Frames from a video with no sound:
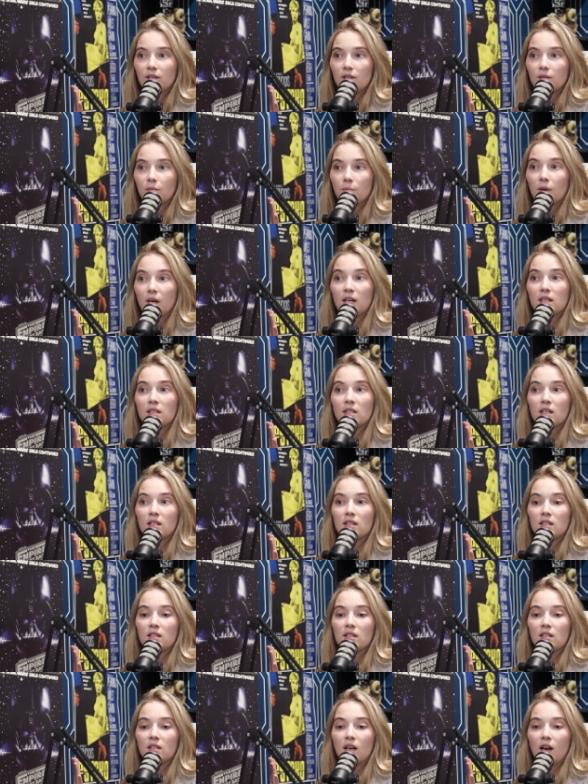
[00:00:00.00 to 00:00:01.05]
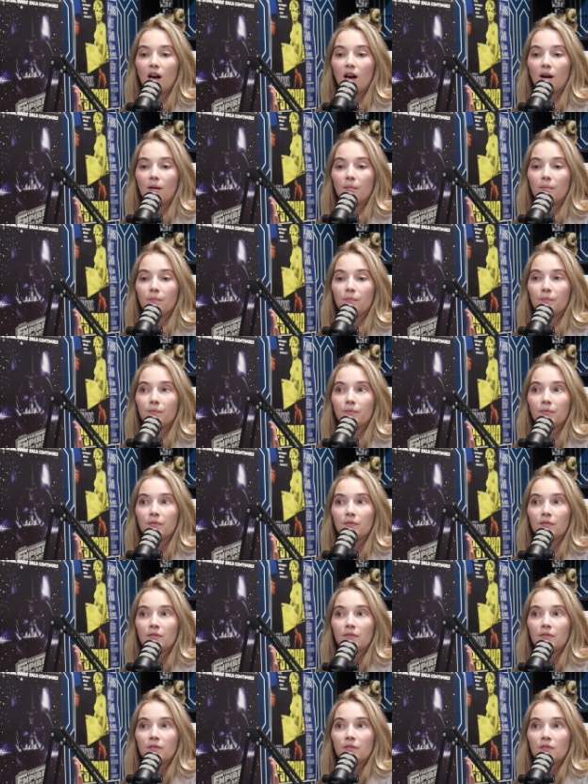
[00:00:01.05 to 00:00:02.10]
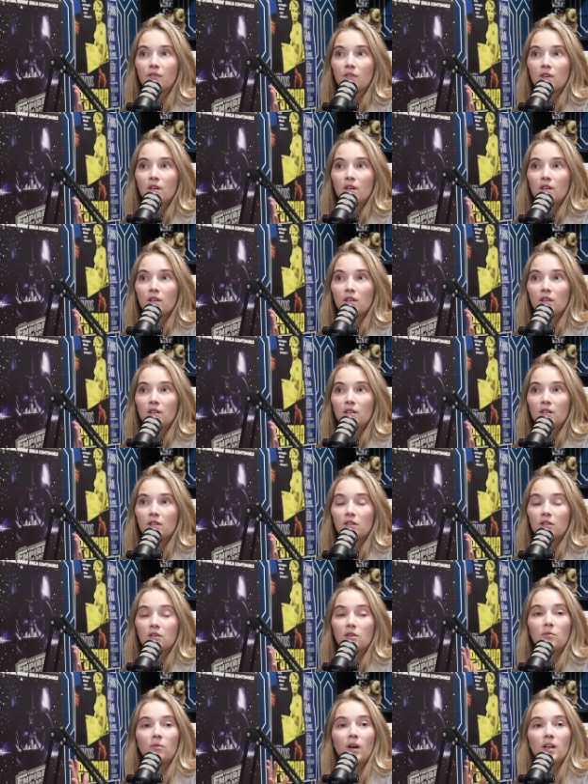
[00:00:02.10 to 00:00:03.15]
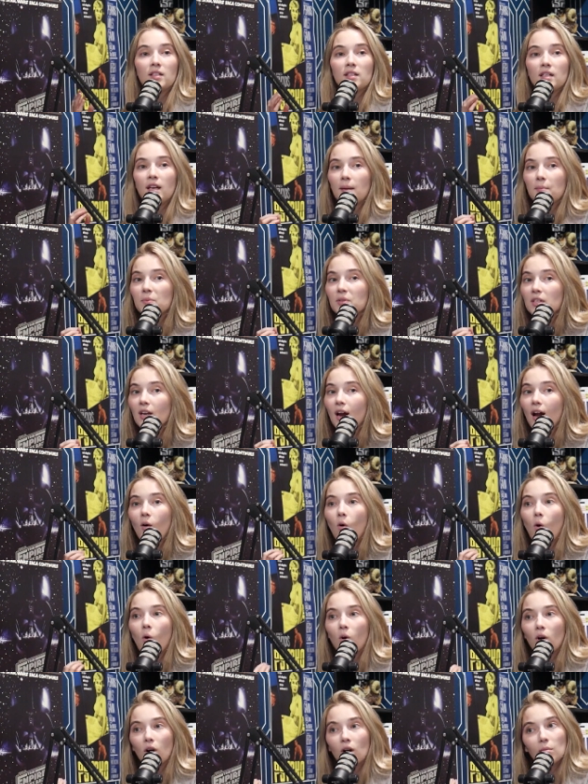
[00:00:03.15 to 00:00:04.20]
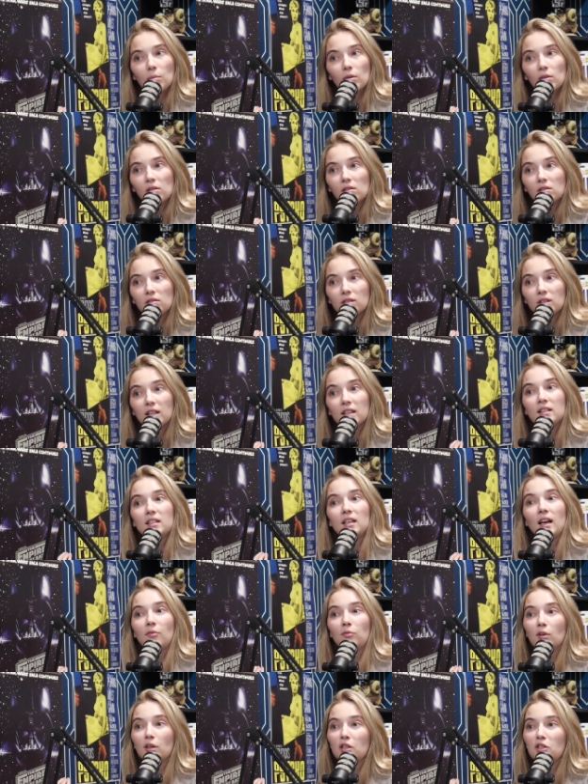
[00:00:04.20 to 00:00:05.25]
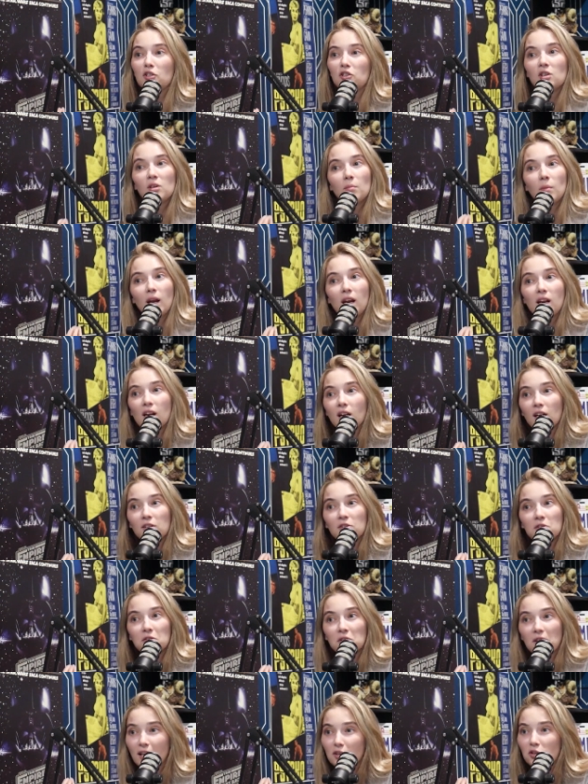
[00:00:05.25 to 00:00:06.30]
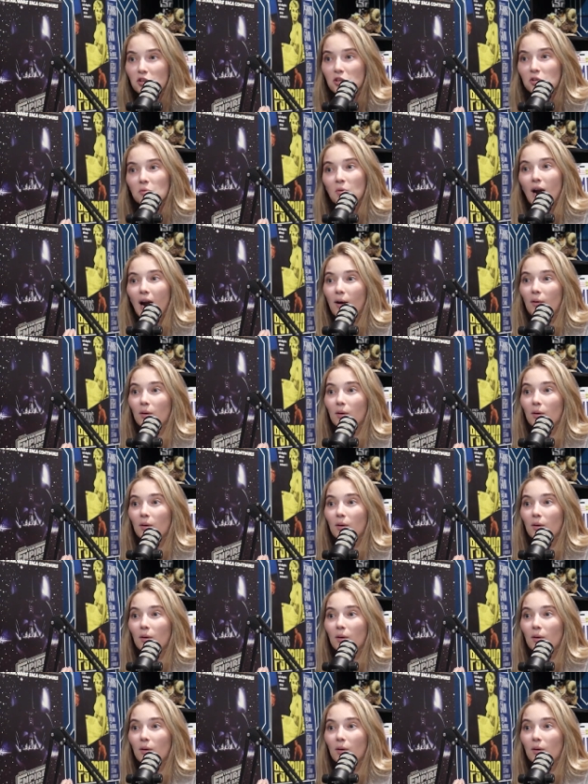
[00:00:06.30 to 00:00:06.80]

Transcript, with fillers: because it's what the movie is like, if it's Universal. The runtime's not horrible. They definitely should have made it under that 2 hour